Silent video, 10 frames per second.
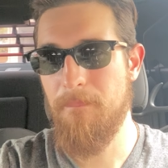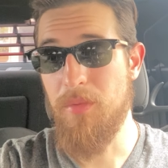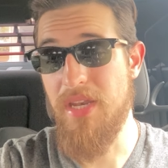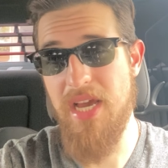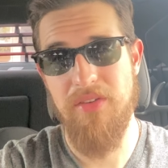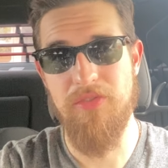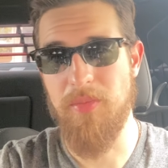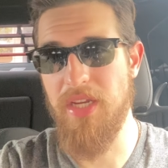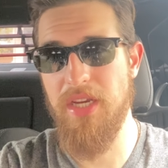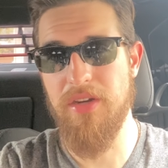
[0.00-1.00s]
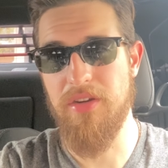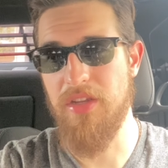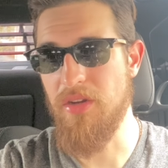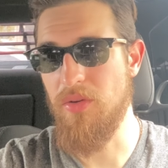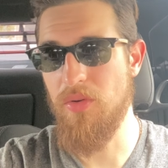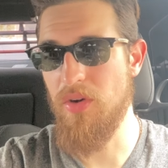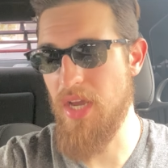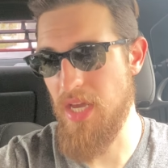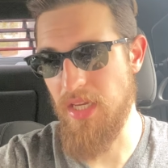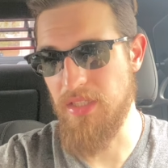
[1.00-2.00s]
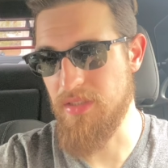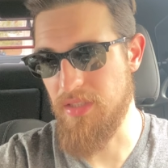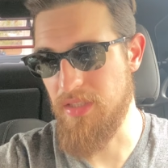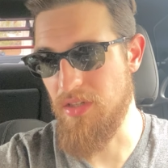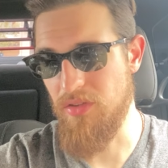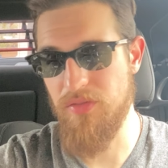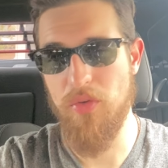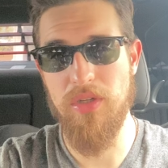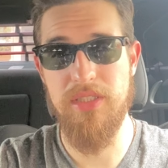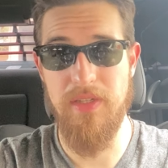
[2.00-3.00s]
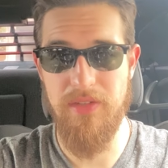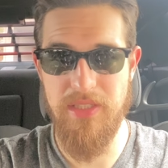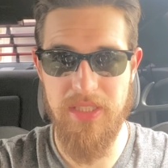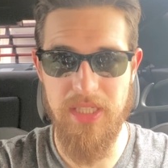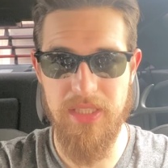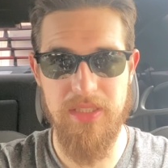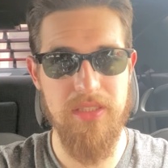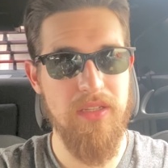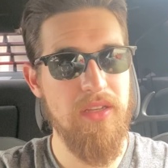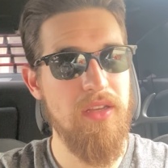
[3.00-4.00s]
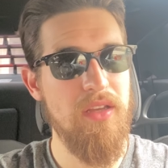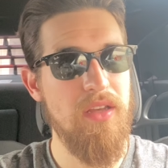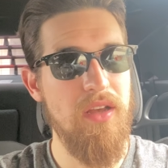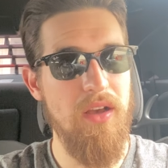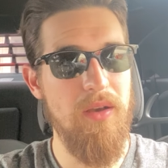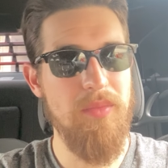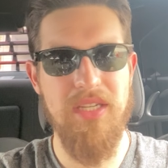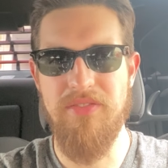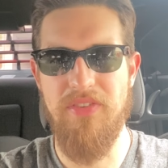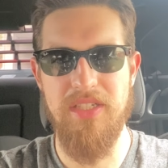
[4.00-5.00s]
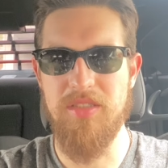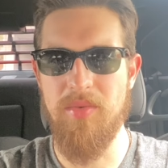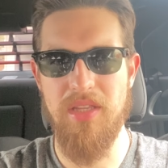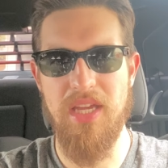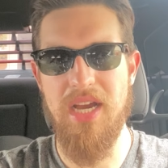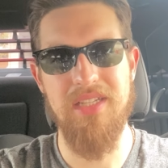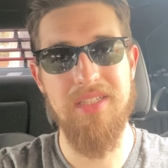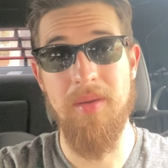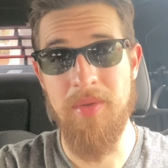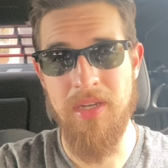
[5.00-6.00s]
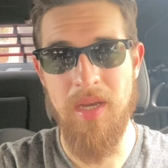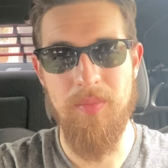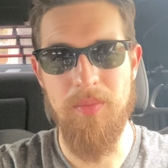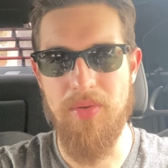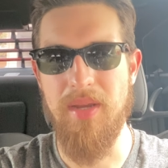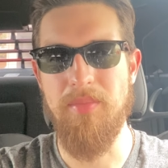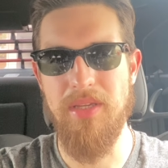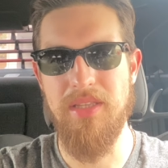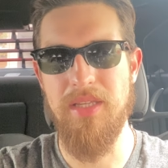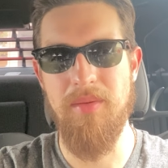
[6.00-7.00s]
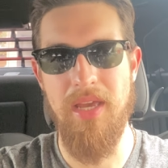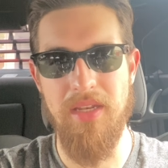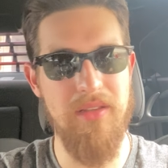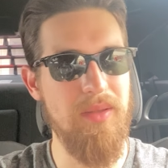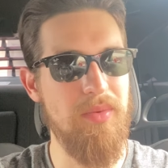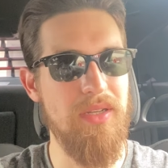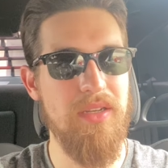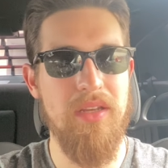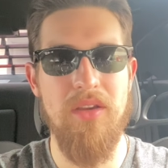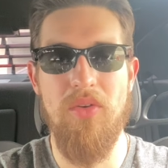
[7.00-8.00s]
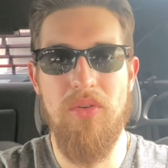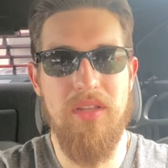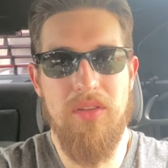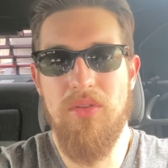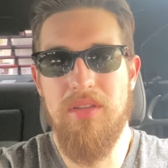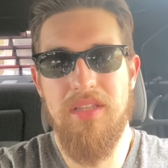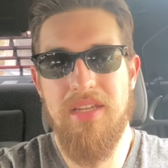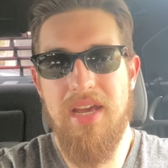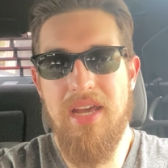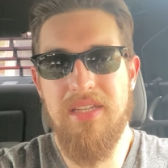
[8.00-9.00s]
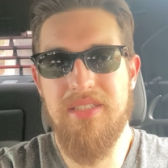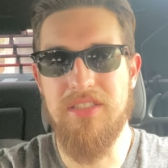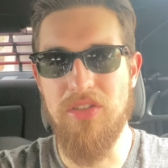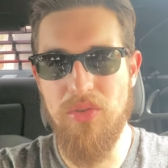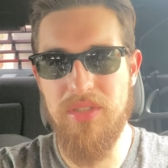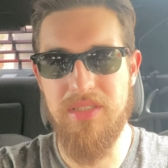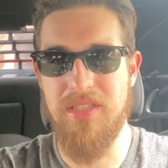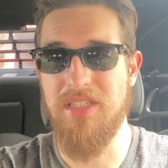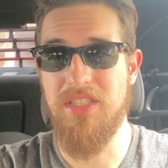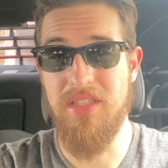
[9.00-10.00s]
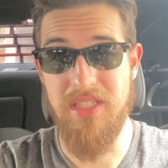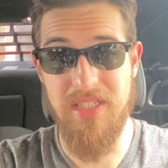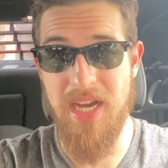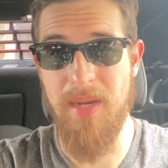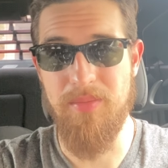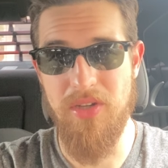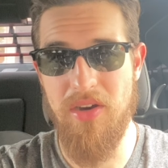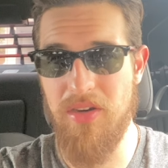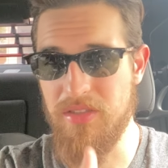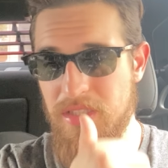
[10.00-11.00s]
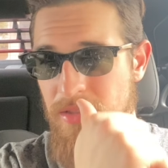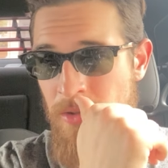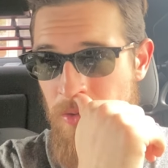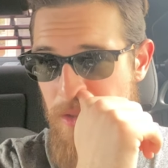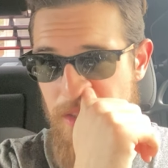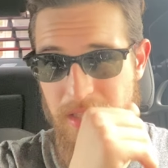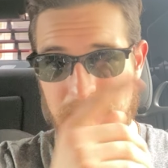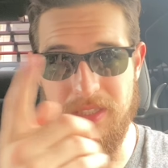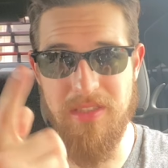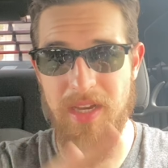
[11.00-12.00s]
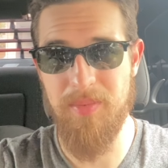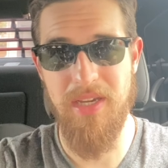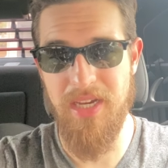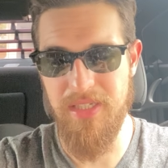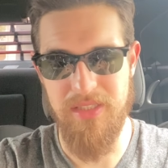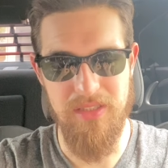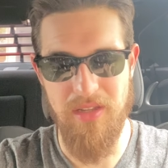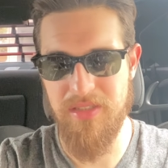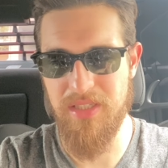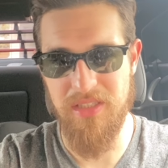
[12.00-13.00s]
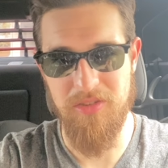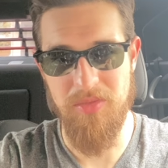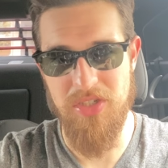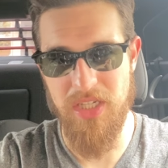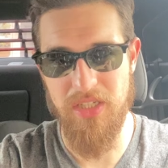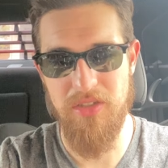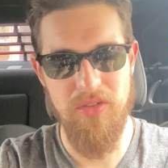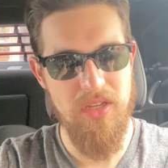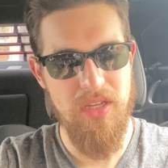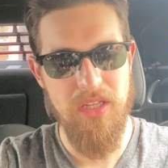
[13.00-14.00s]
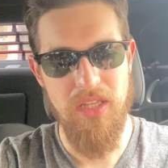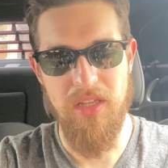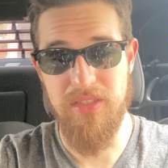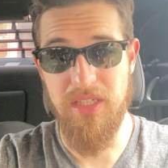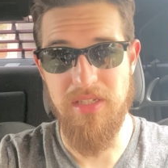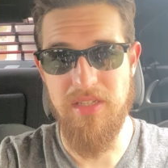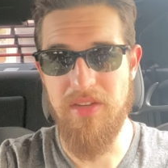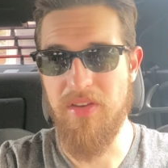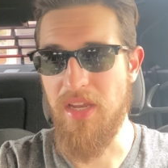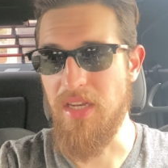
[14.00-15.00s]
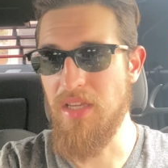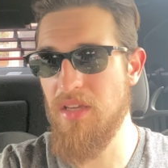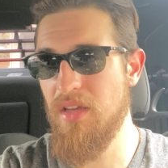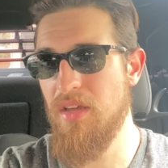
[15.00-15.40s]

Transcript: But now from here, you know, Jorge, he's 47-6. He could fight some other guys coming up and probably beat them handily, but Linares is losing to the top dogs. He's losing to like the top guys. He's lost against Lomachenko. He lost against Devin Haney.